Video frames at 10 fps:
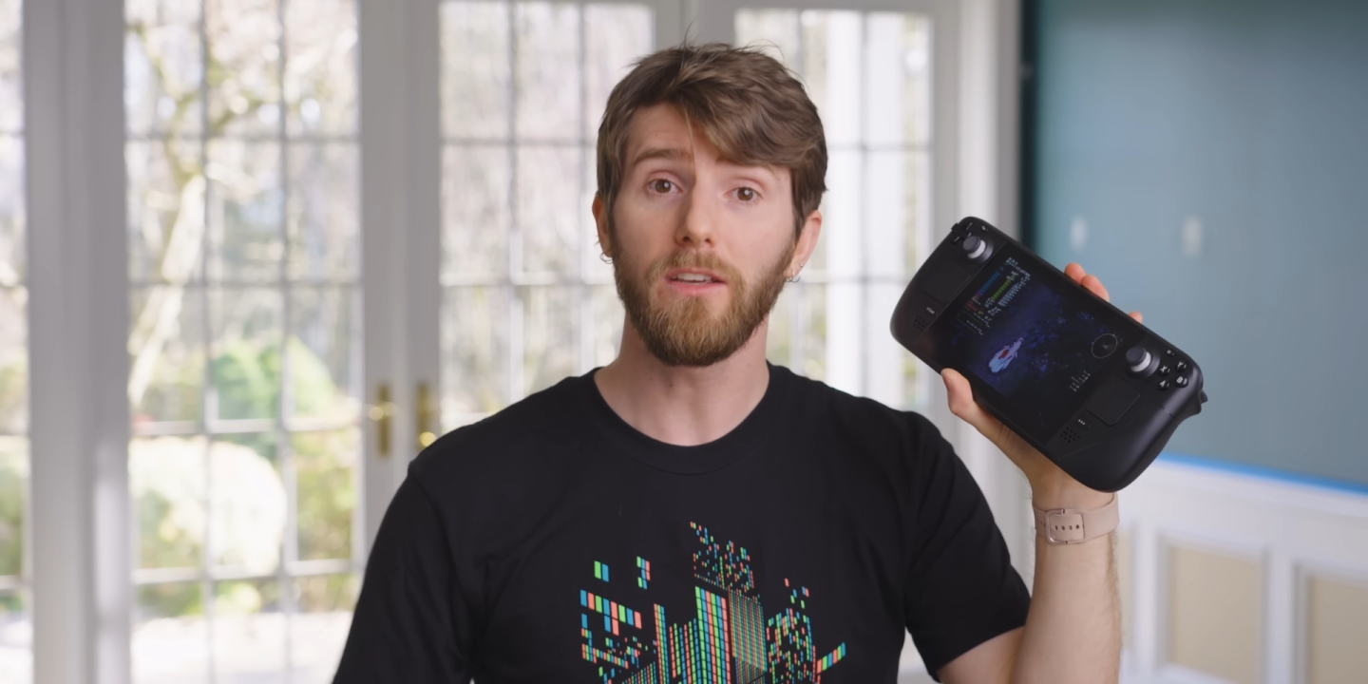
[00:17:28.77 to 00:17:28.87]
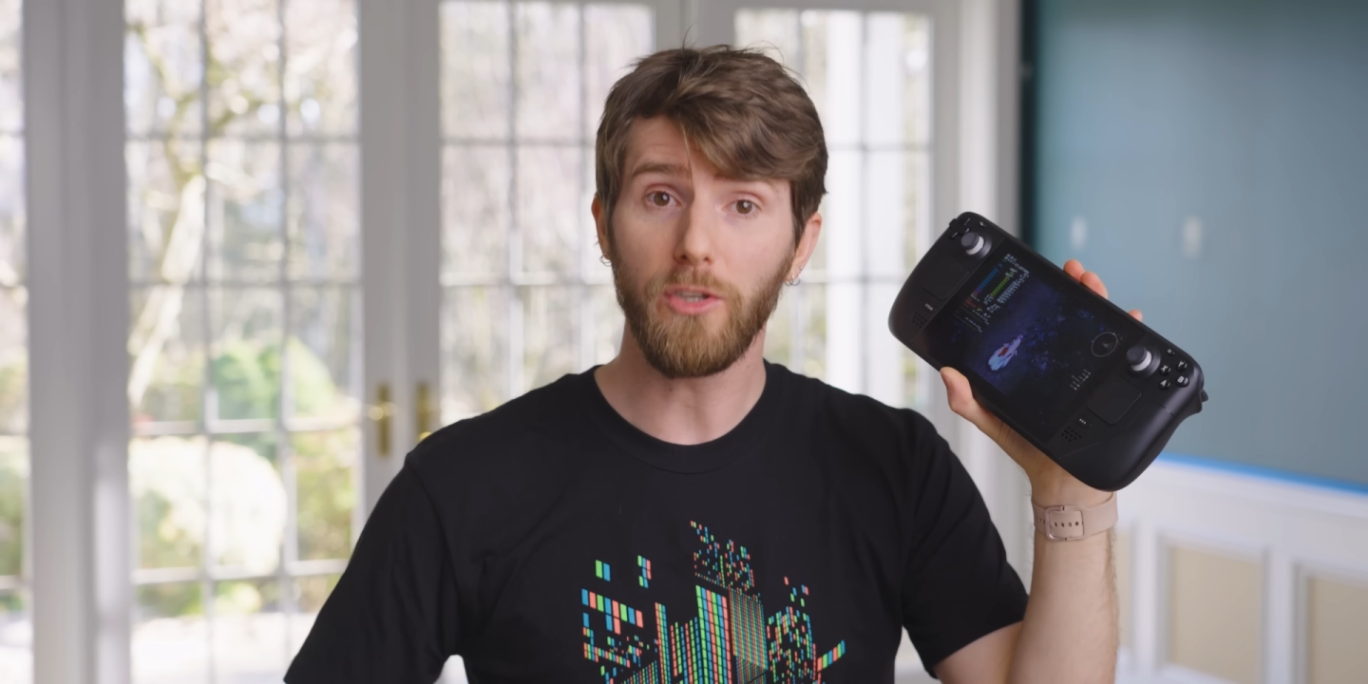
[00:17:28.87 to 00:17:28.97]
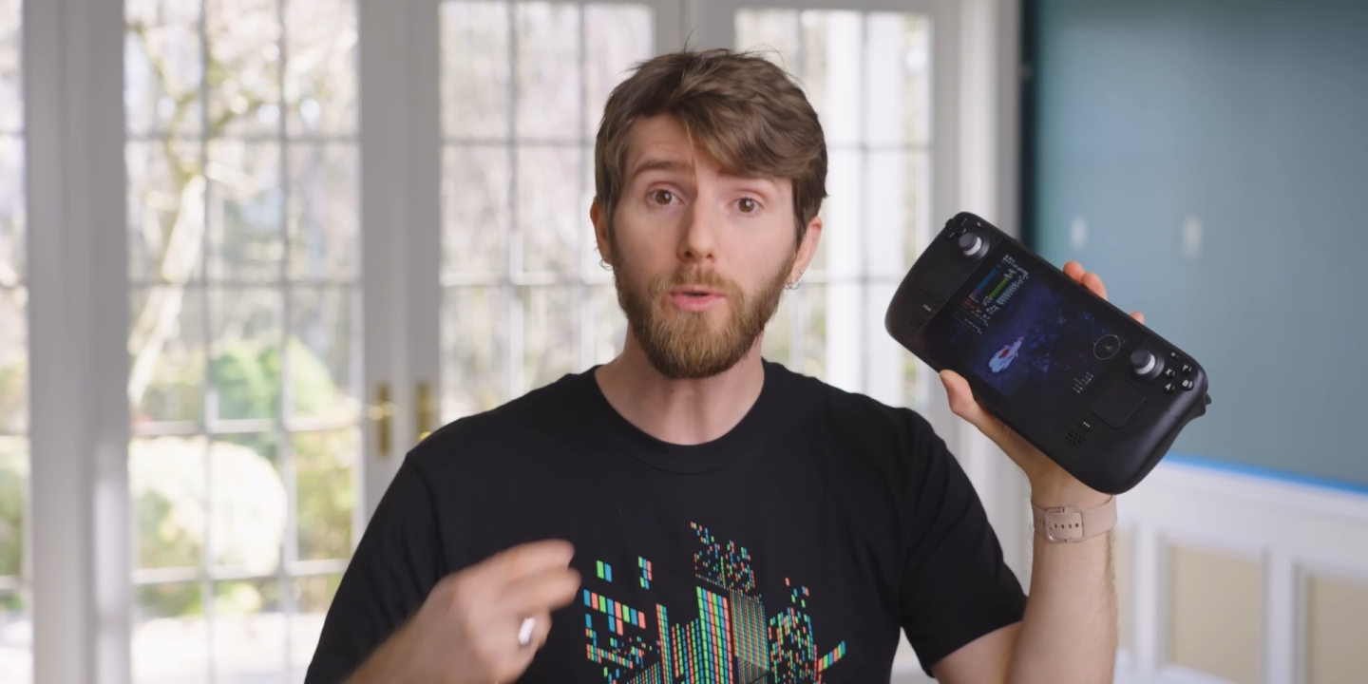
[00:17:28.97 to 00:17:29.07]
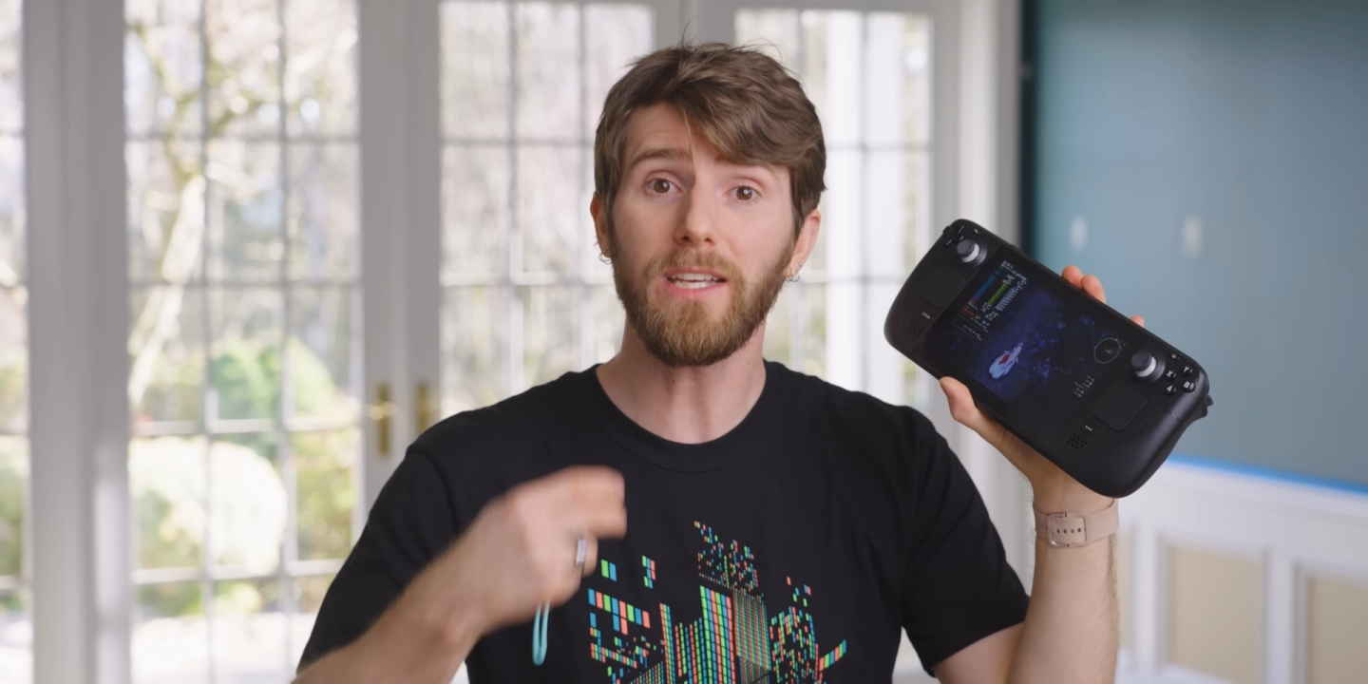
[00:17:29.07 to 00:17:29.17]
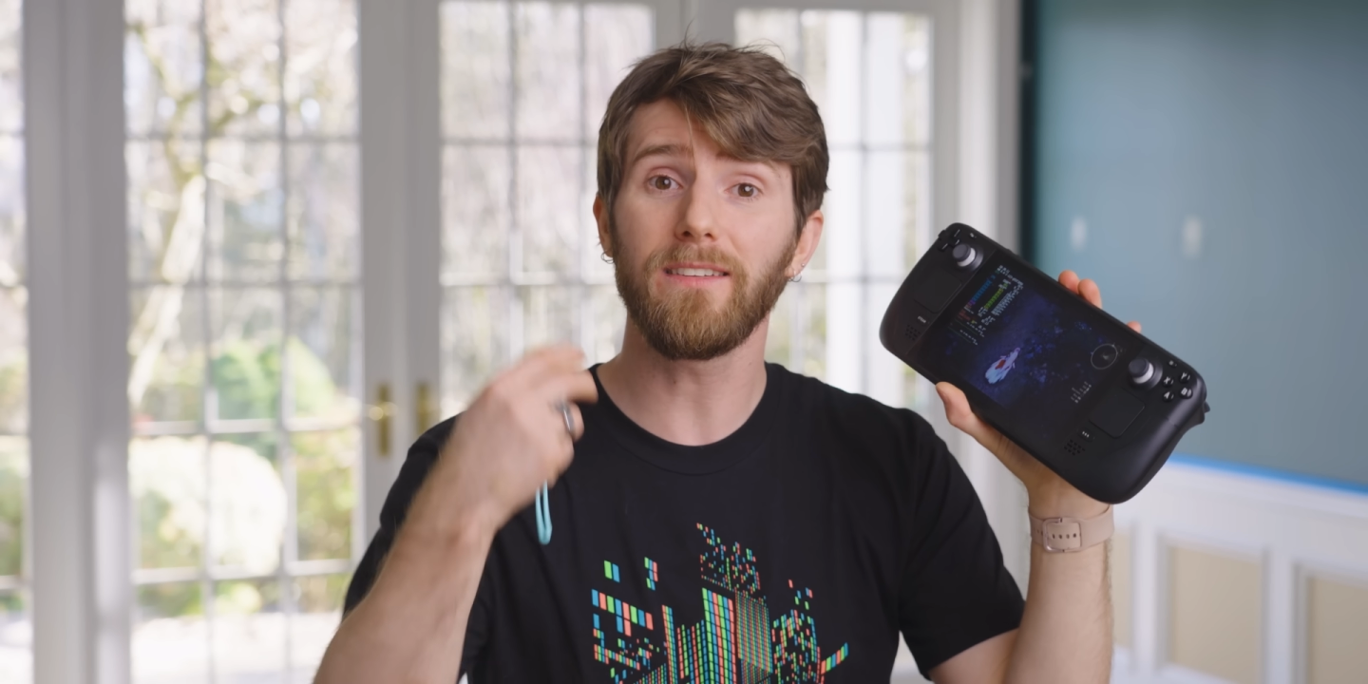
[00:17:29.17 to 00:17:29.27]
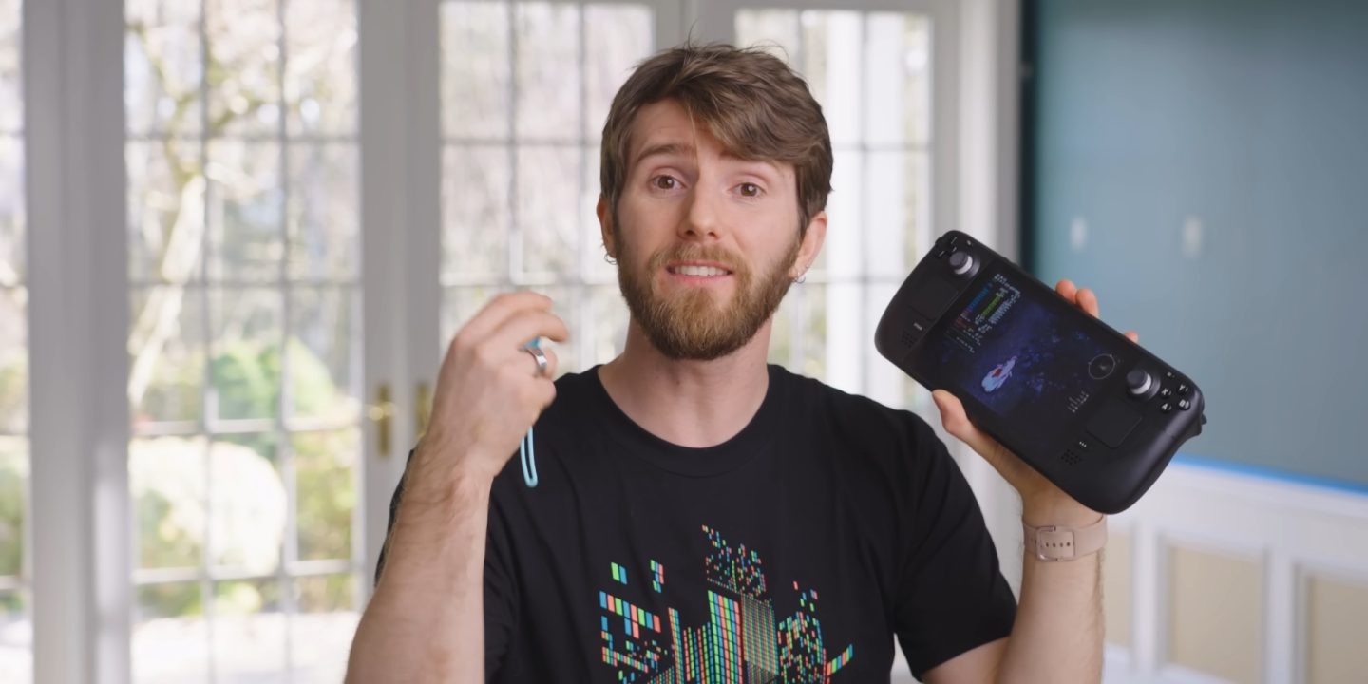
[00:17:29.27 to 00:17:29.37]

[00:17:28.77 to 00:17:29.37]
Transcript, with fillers: you can